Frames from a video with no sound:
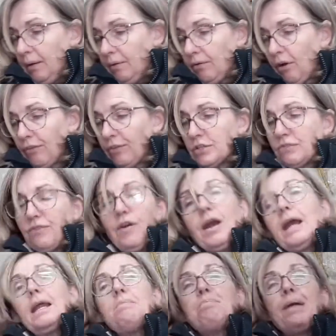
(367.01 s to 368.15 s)
Got this
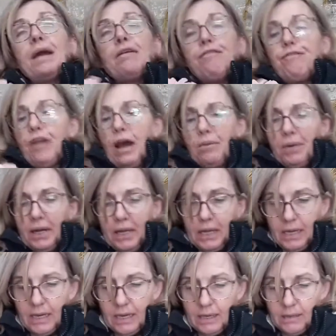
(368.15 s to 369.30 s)
really big flower
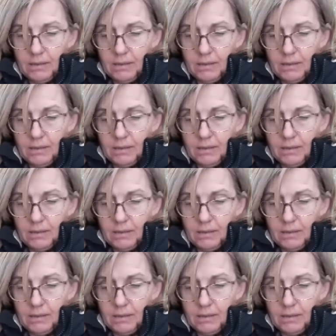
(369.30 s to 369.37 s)
here.